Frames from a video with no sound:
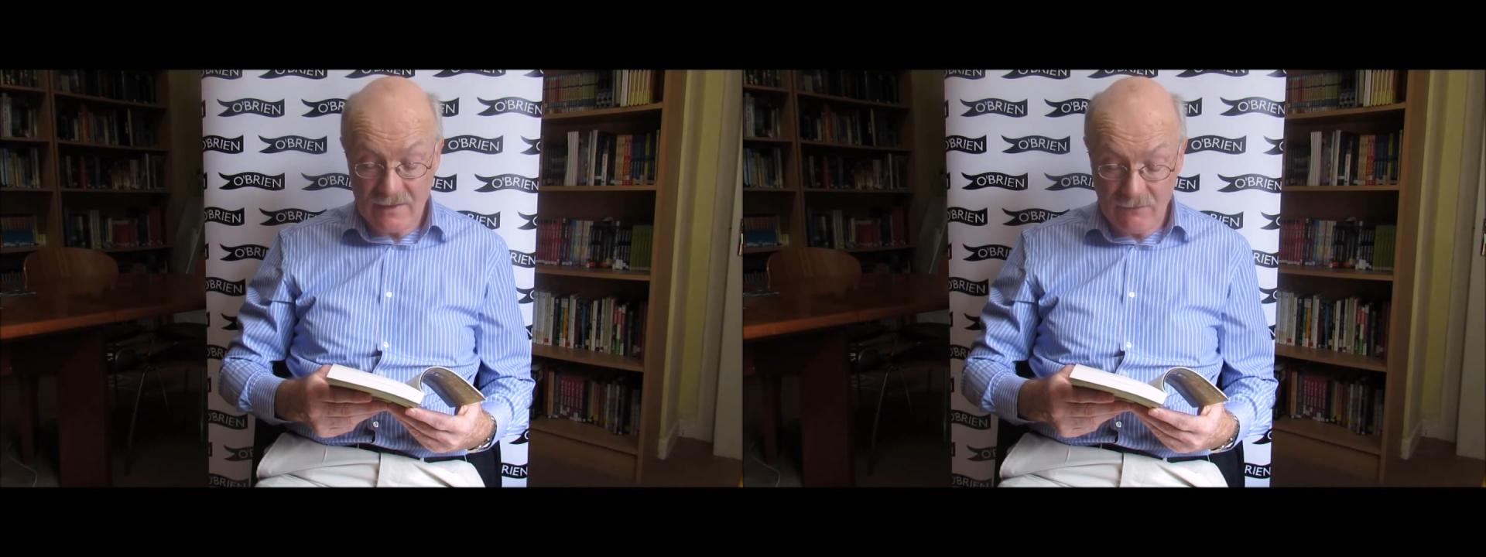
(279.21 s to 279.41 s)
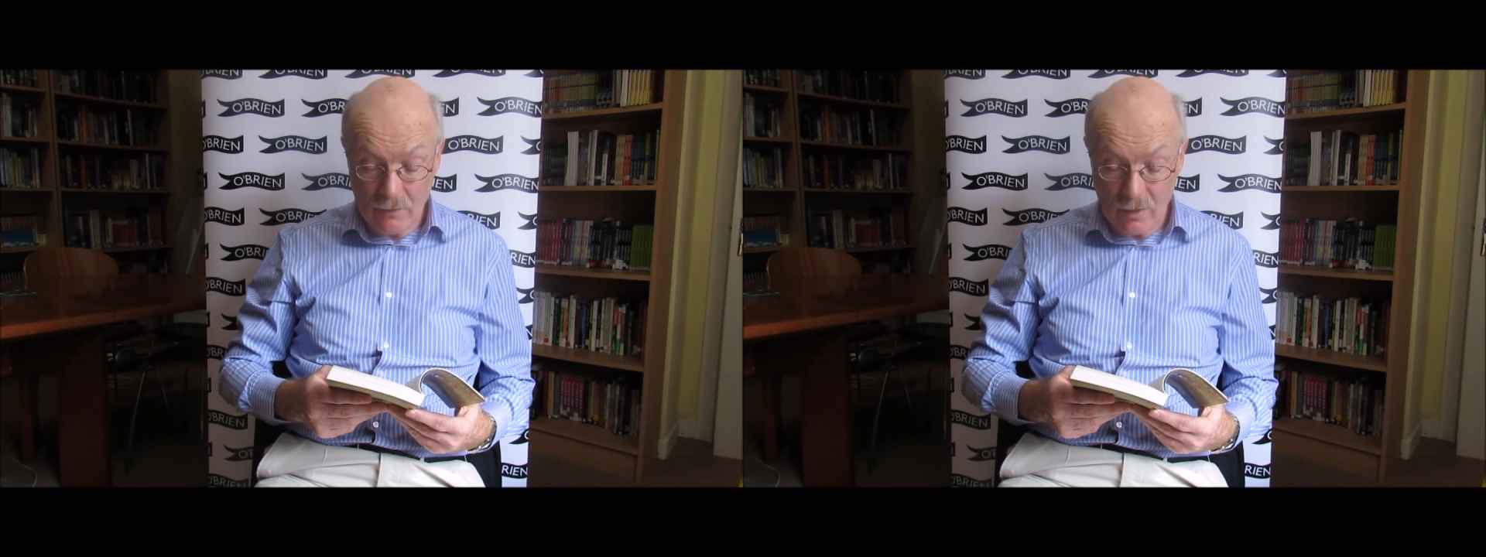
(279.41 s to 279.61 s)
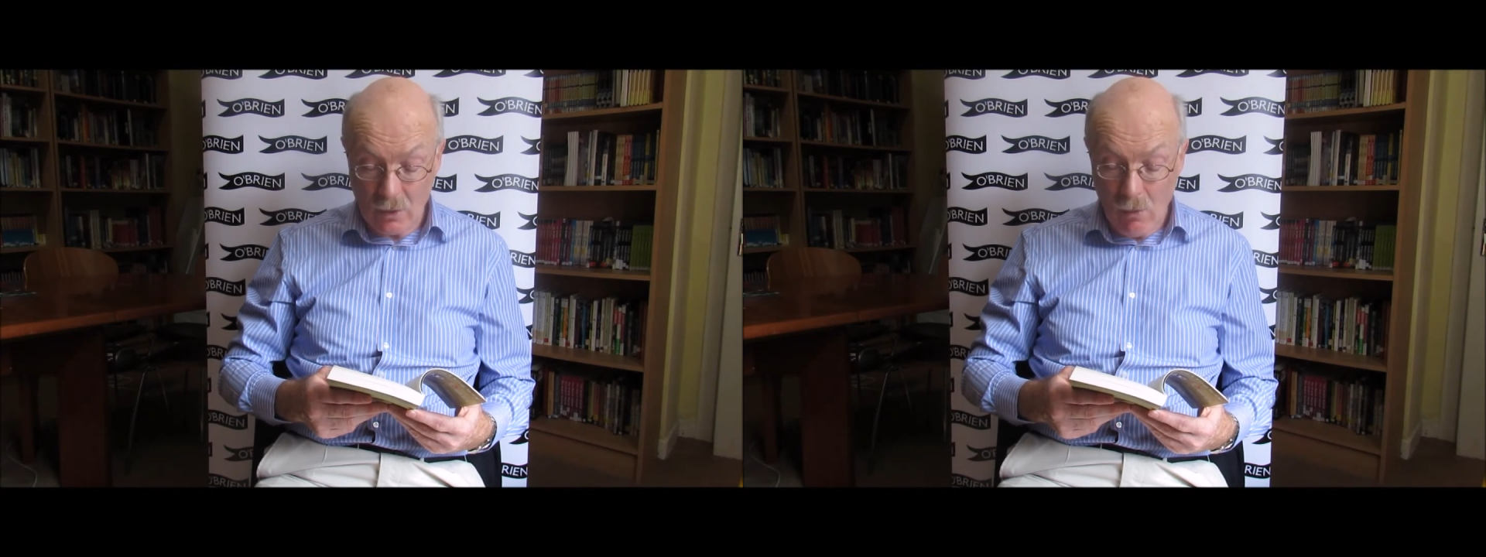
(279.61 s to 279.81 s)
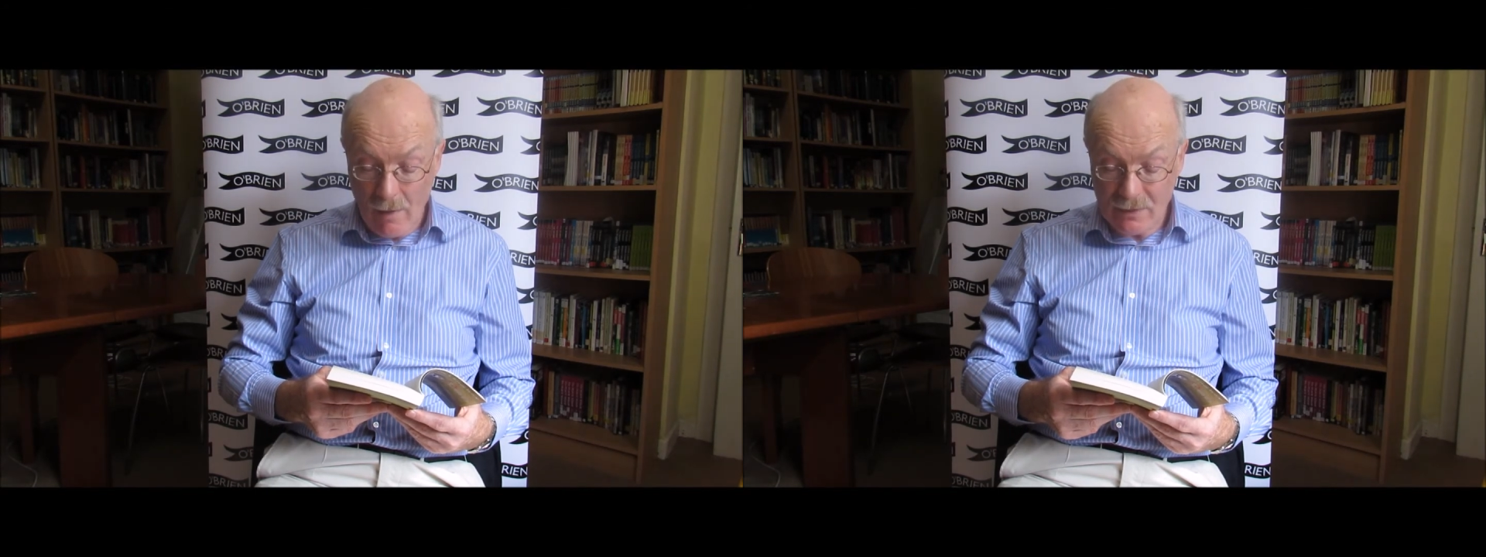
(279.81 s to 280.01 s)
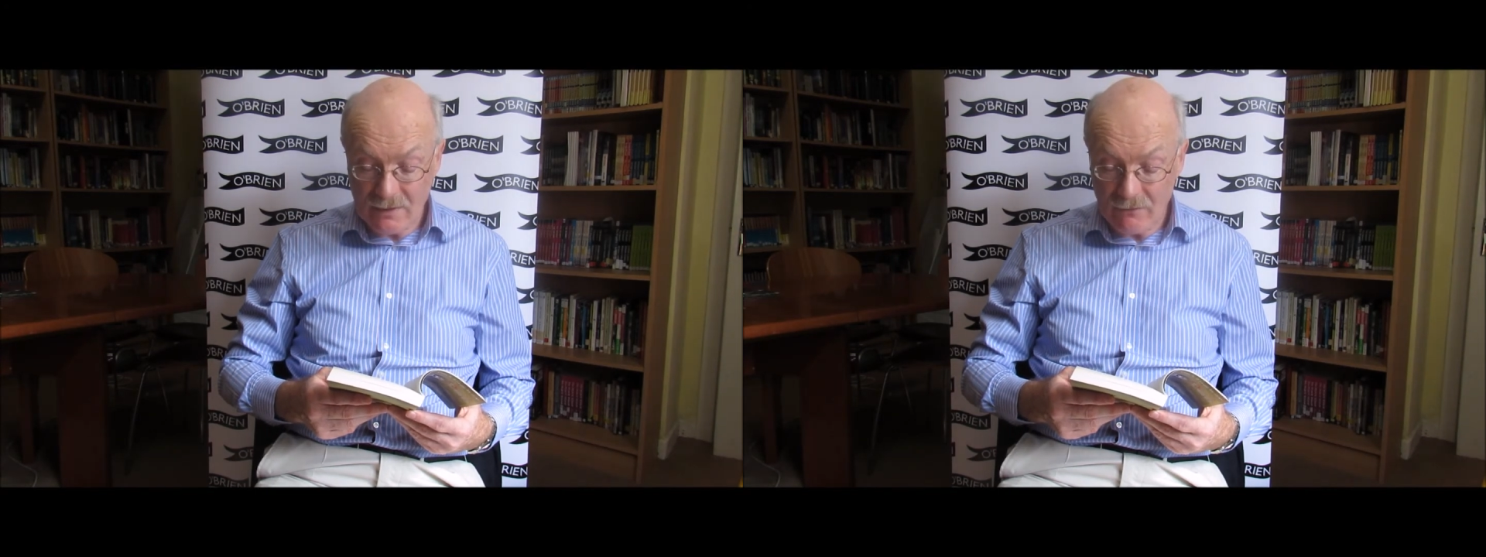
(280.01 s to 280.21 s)
as if he were
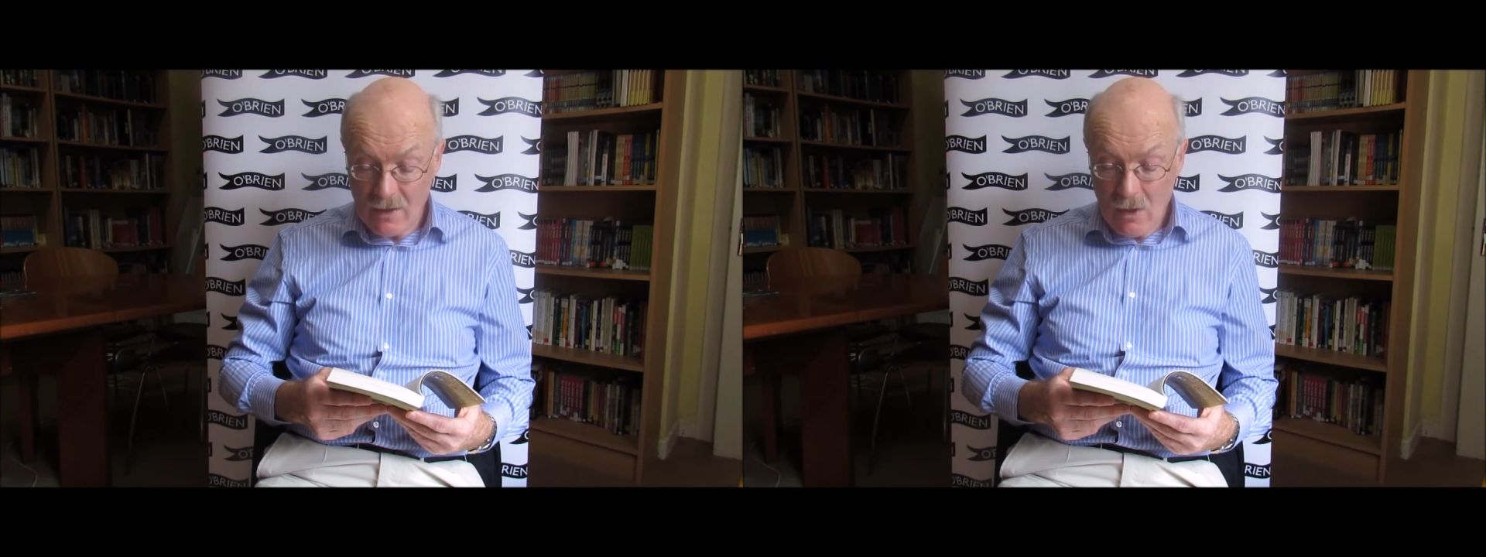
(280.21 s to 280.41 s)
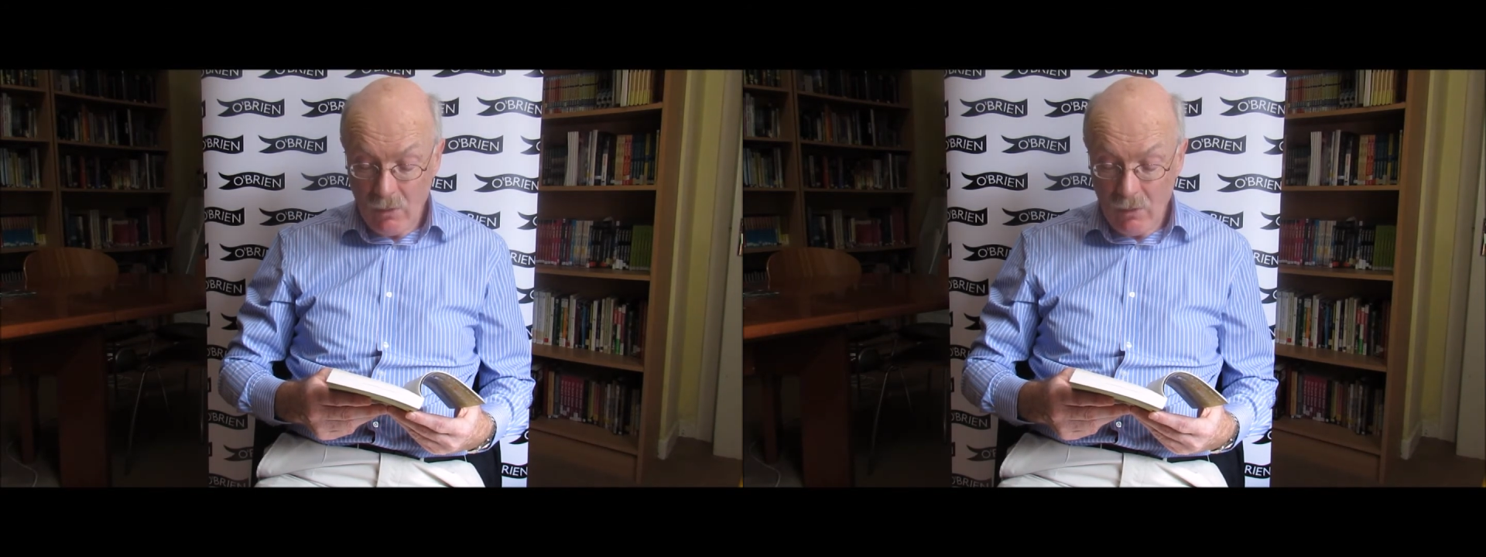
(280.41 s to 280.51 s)
cooperative,